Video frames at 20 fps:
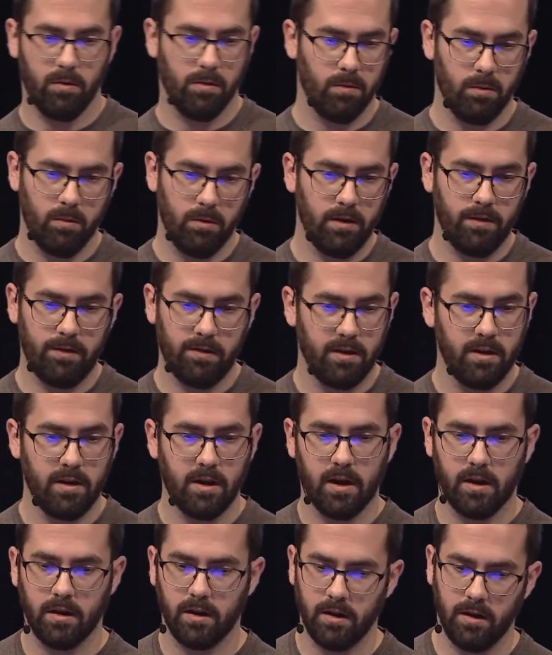We've seen
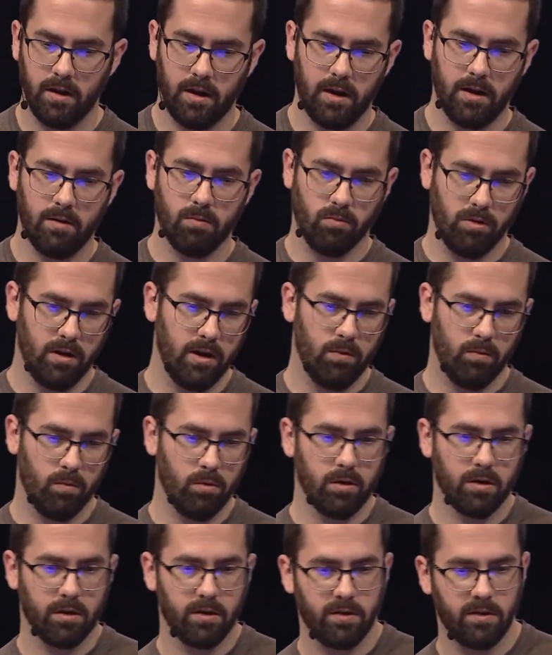that. It
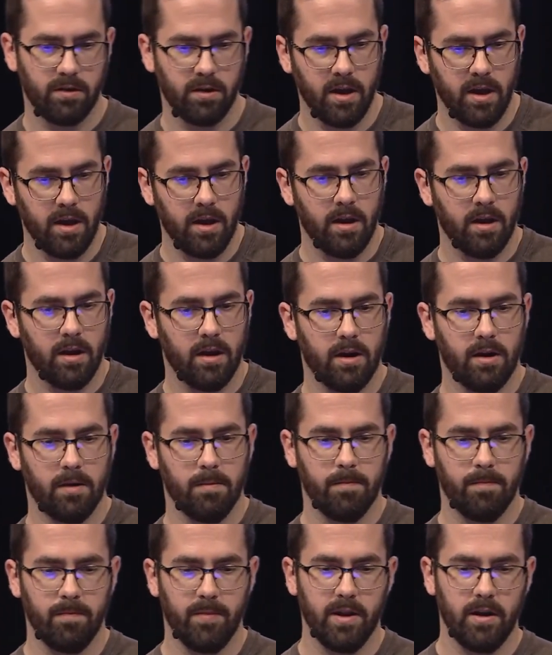works.
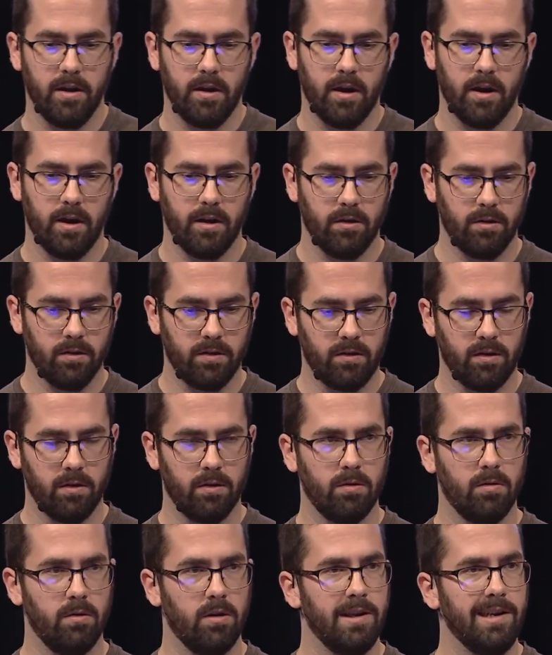And
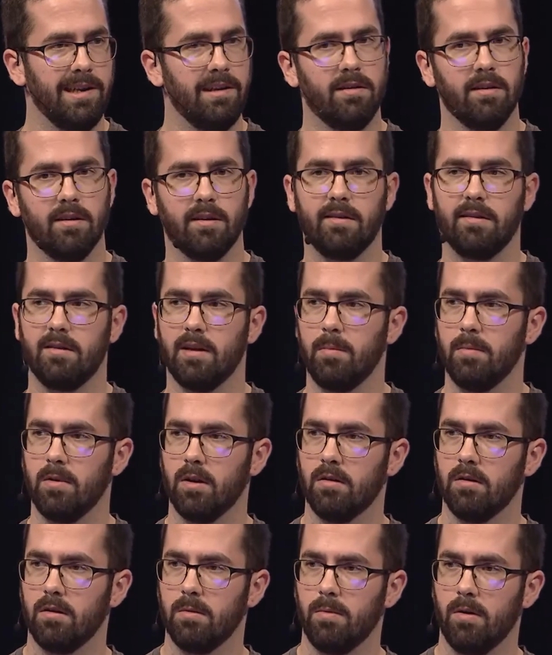also, you need to accept
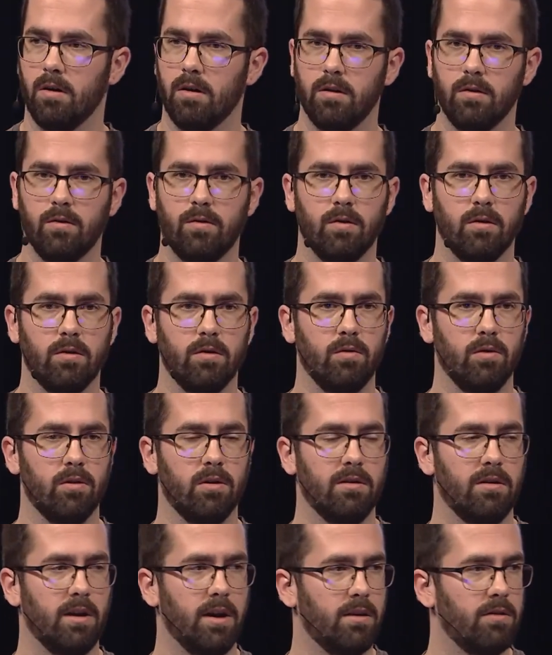that they're part of sort of your
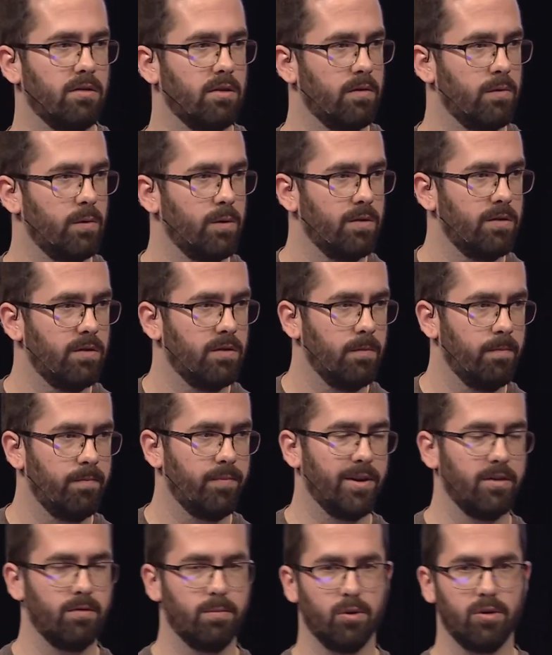attack surface.
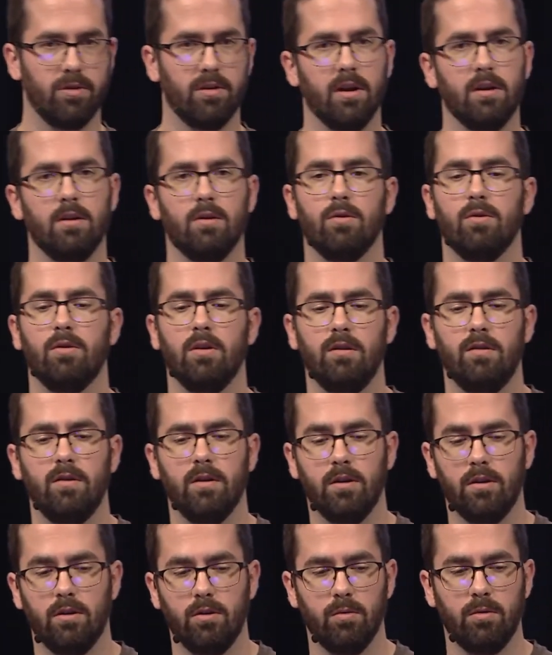There's more technical things you
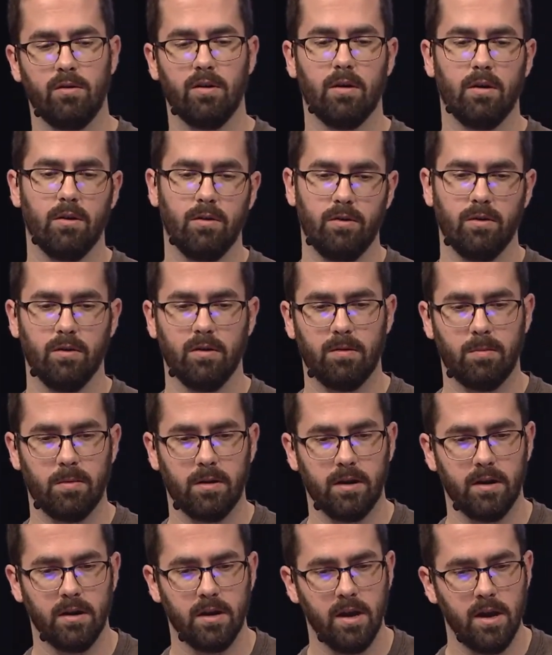can do, which I'll also
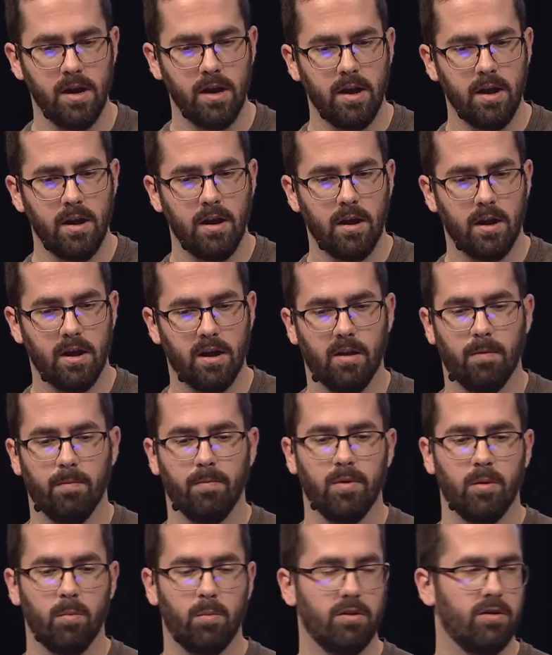explain.
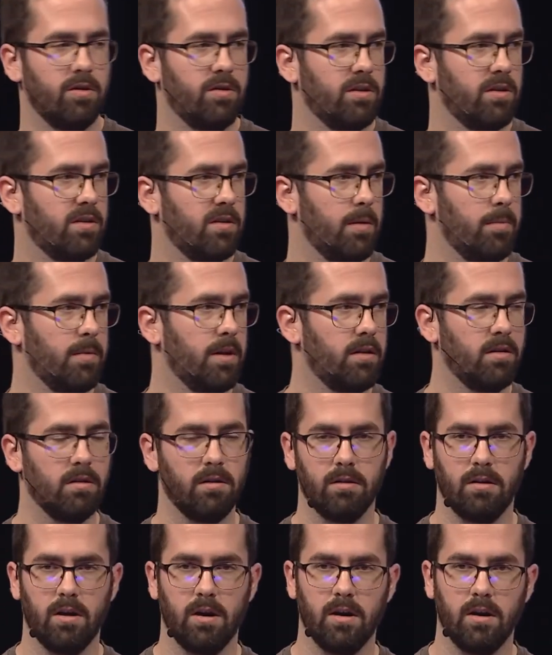But just accept that
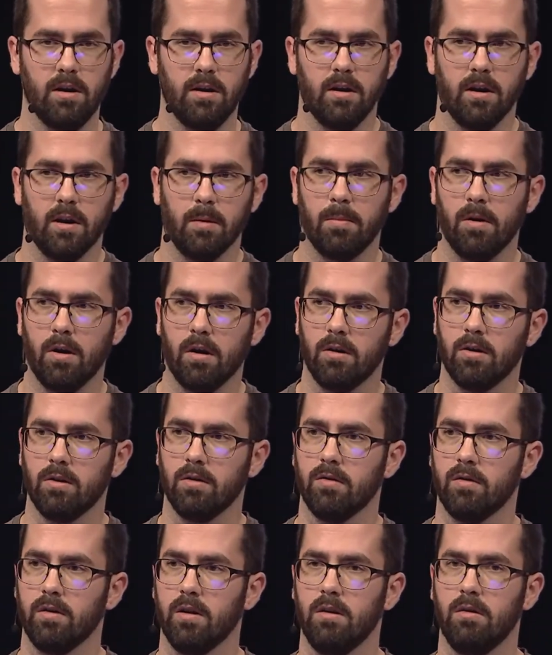they're there and they're part
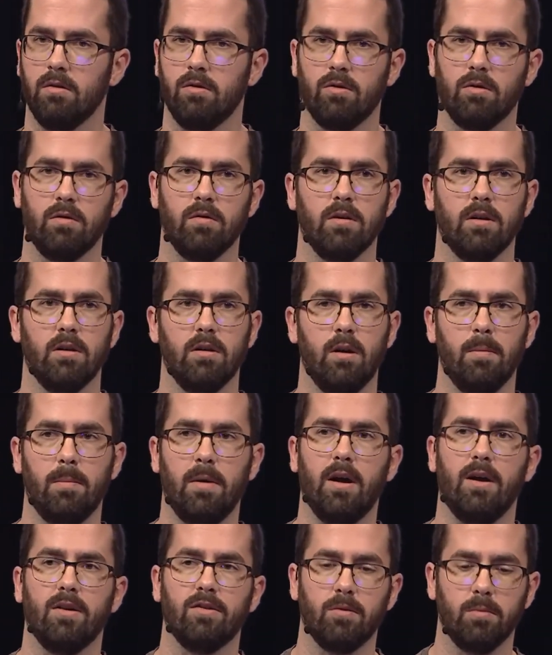of sort of a
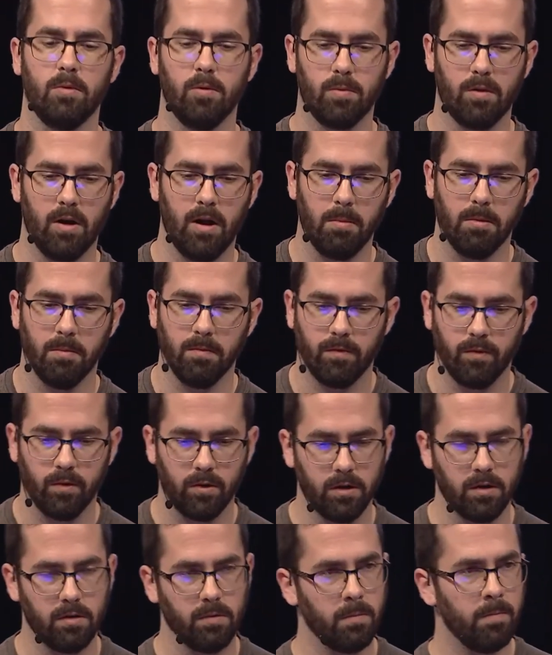possible problem for
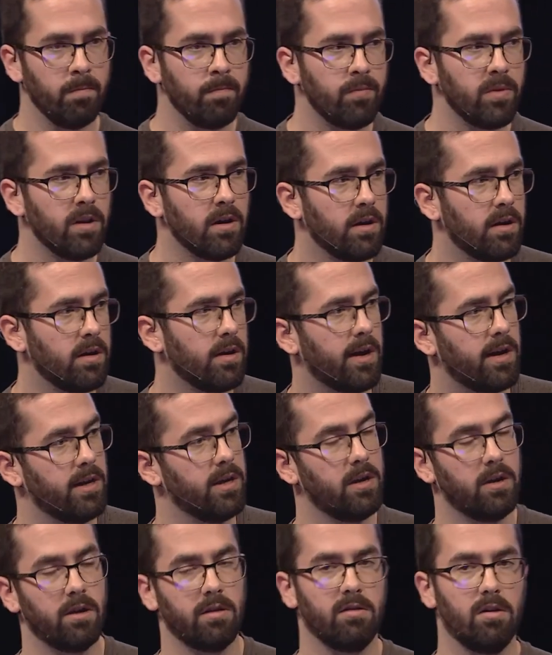you. And you
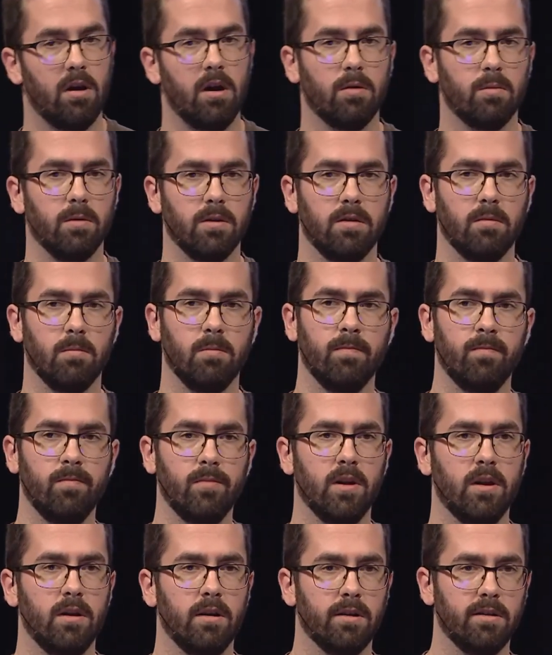got to talk with them,
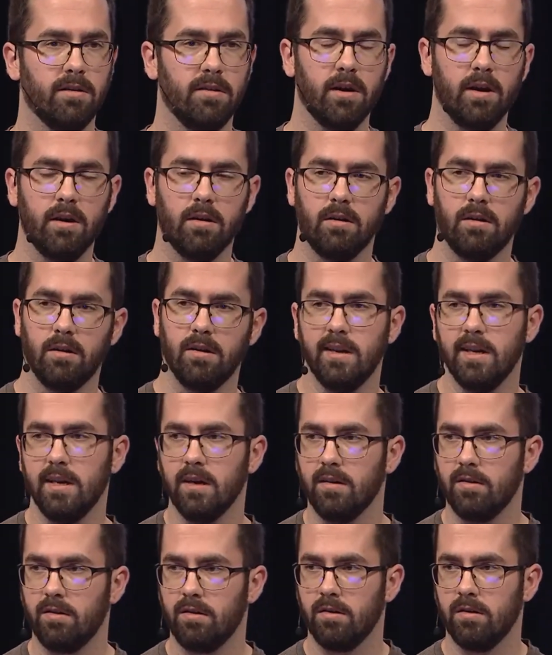because they are in a
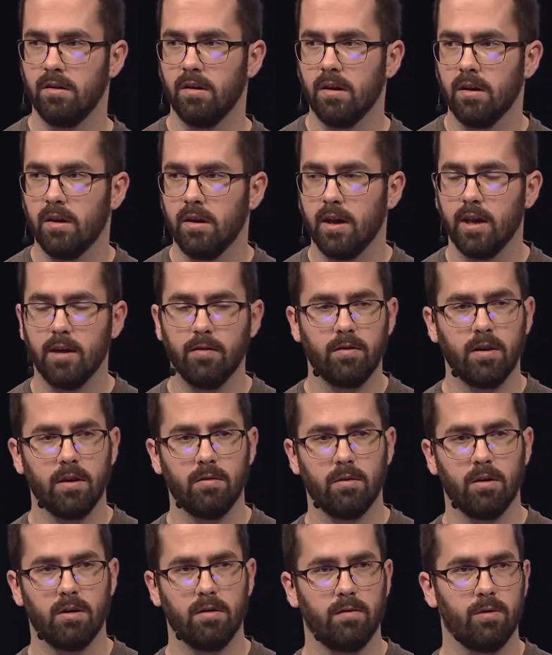niche. If they
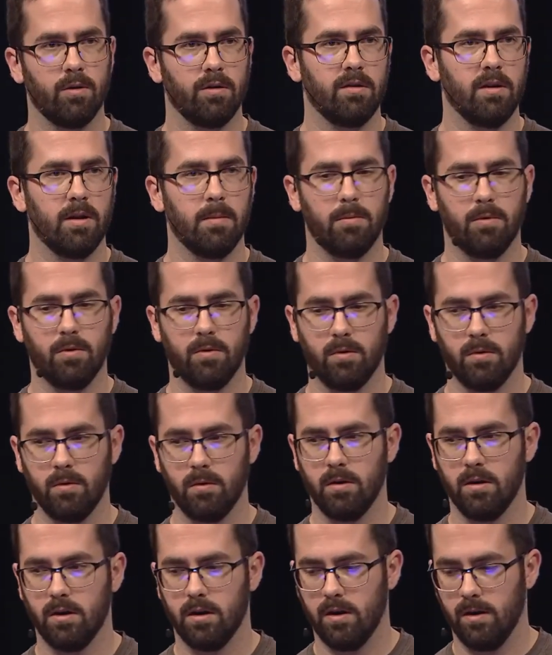run, for example,
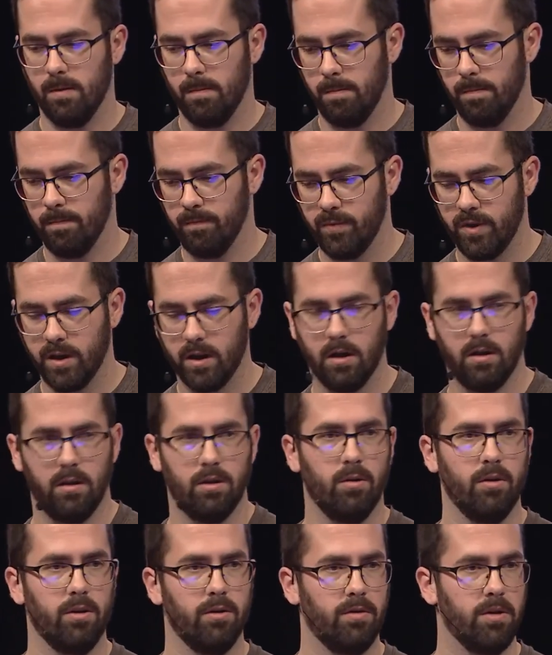a
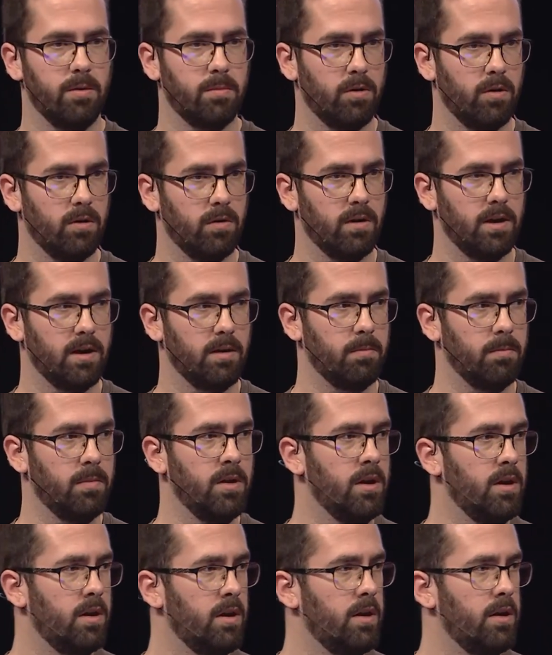loyalty program
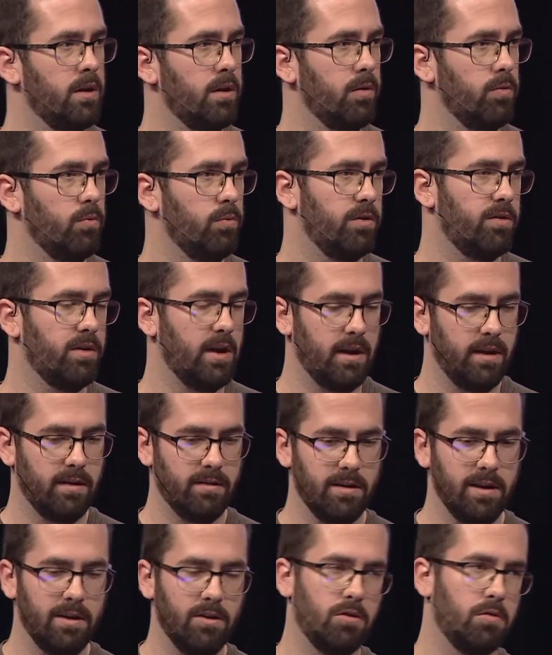which has
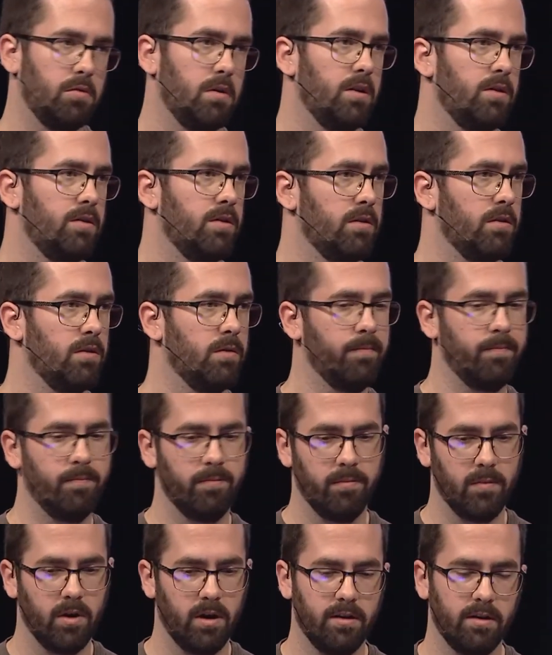an integration
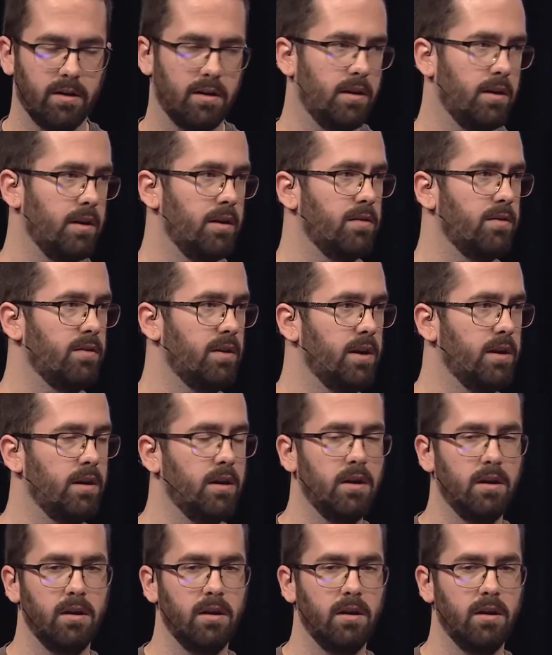on the client side,